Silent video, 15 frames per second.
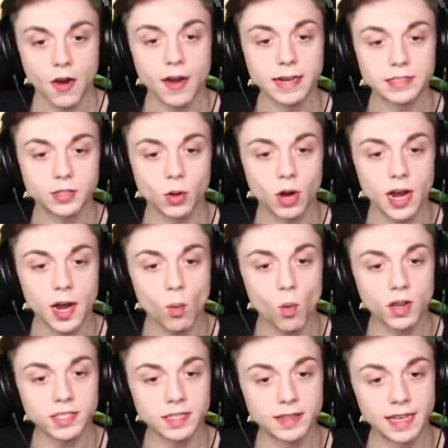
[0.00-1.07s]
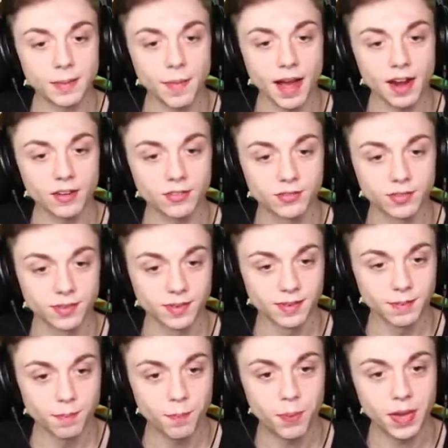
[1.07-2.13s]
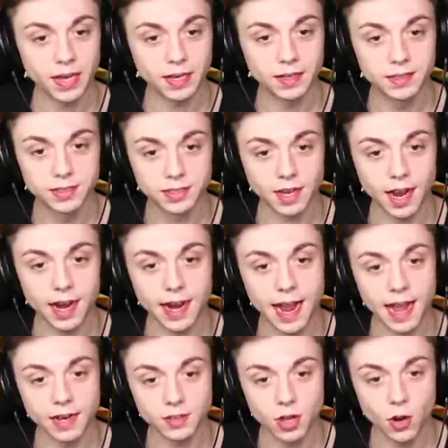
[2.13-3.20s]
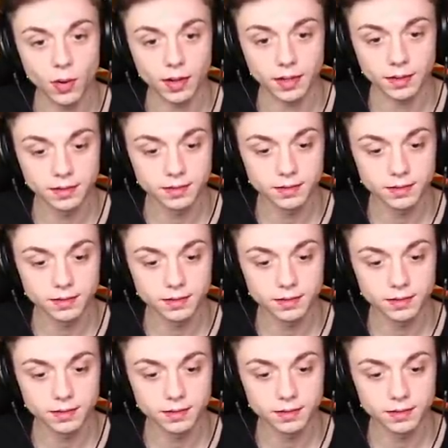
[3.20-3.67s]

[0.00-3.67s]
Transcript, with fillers: All right, so it wasn't the amount of pigs I had going.